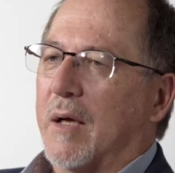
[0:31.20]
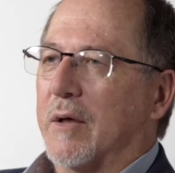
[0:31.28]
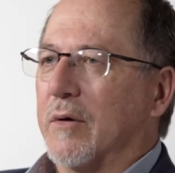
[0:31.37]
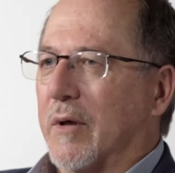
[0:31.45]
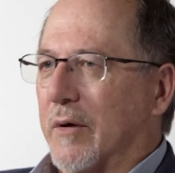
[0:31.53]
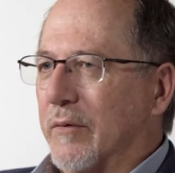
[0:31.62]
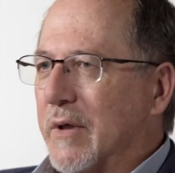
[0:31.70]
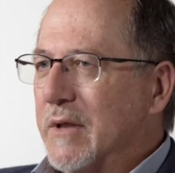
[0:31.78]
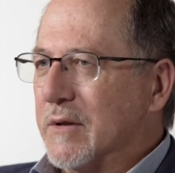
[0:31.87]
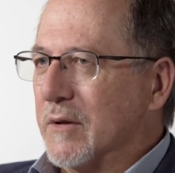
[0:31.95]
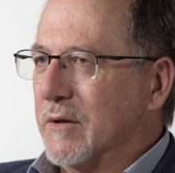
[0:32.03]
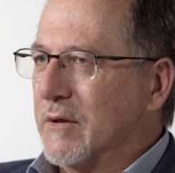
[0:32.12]
And I do a lot of
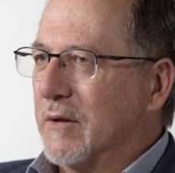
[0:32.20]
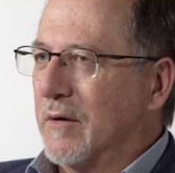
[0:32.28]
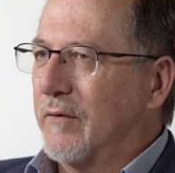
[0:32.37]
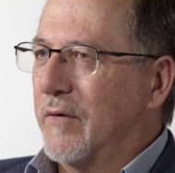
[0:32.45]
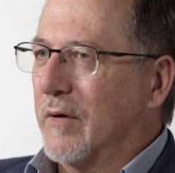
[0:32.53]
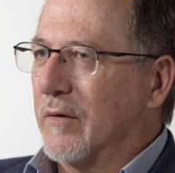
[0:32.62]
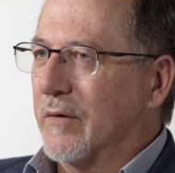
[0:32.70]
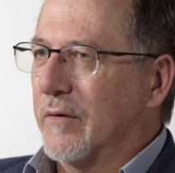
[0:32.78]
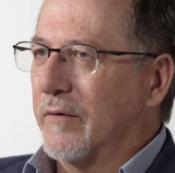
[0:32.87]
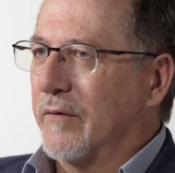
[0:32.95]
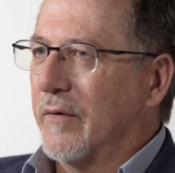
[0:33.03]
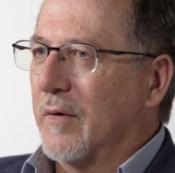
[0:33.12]
research in the field
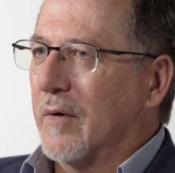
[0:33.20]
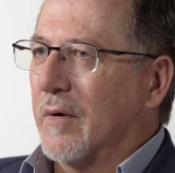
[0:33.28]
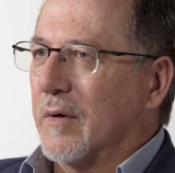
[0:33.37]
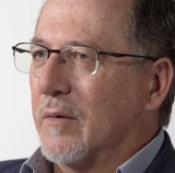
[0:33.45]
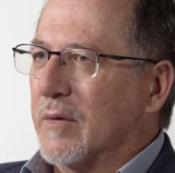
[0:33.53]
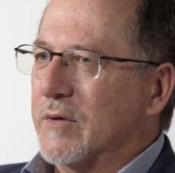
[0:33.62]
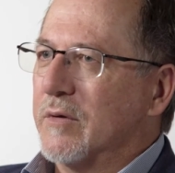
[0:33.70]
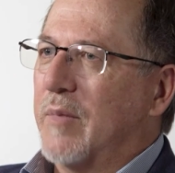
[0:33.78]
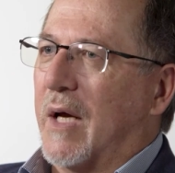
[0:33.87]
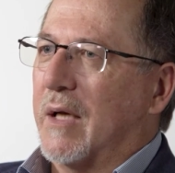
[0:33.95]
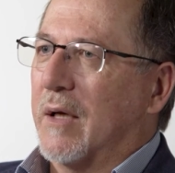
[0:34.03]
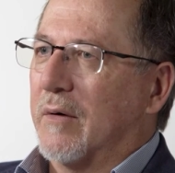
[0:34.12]
of two
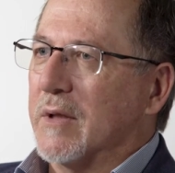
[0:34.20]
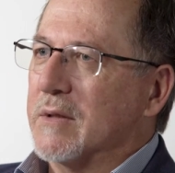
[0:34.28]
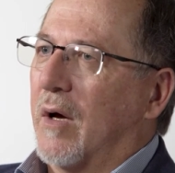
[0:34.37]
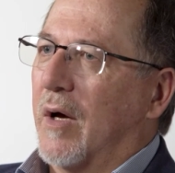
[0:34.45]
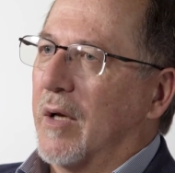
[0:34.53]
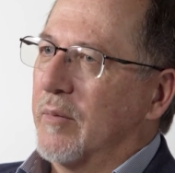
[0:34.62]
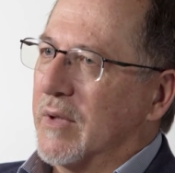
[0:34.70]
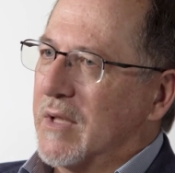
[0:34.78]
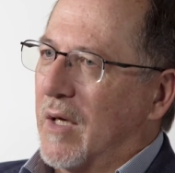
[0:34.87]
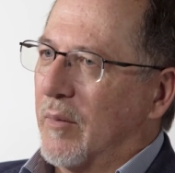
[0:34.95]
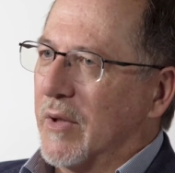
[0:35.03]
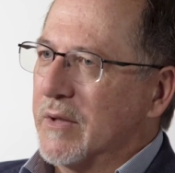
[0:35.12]
main areas: iron
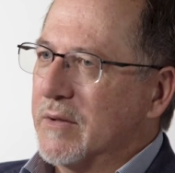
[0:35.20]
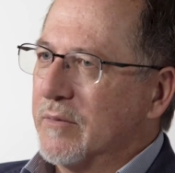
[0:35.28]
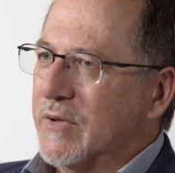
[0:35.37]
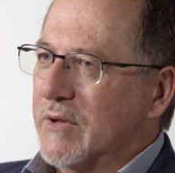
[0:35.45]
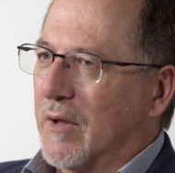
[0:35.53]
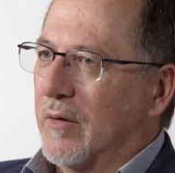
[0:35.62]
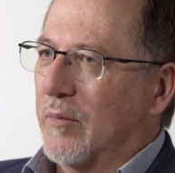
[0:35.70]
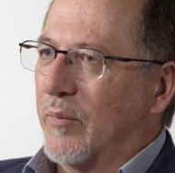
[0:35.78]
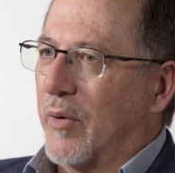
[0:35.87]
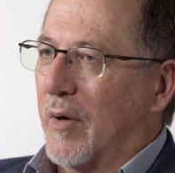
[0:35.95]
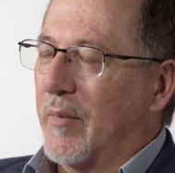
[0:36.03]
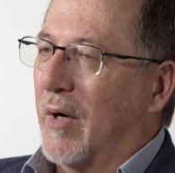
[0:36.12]
metabolism, so
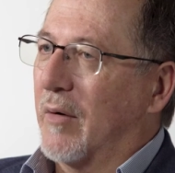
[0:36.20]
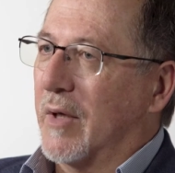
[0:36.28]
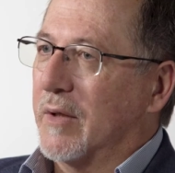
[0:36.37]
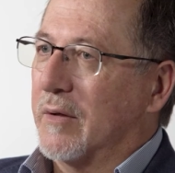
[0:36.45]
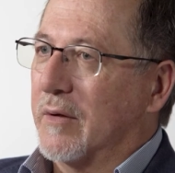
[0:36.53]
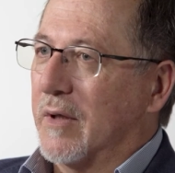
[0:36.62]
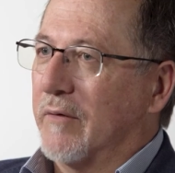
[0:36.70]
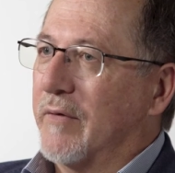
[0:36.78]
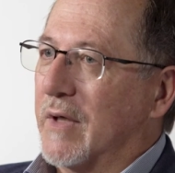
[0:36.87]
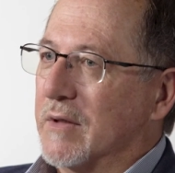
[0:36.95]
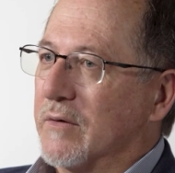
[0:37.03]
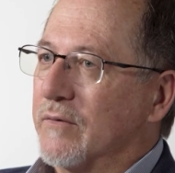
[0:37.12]
primarily the
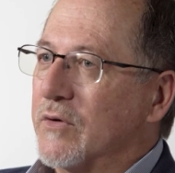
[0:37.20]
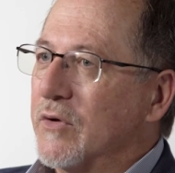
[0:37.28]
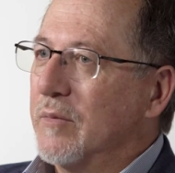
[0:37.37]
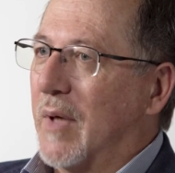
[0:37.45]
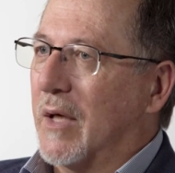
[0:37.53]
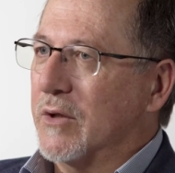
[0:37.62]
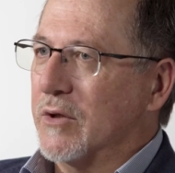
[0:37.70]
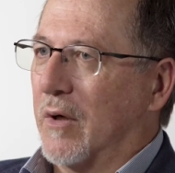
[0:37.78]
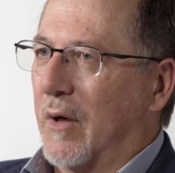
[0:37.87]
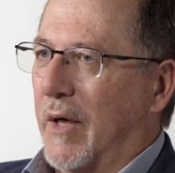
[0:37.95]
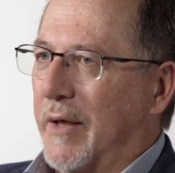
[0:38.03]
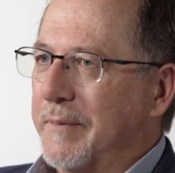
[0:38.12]
effects of too much
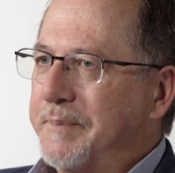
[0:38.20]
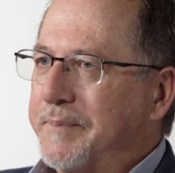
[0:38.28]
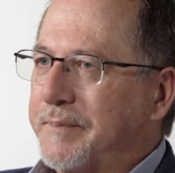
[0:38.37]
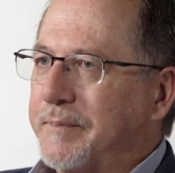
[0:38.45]
iron,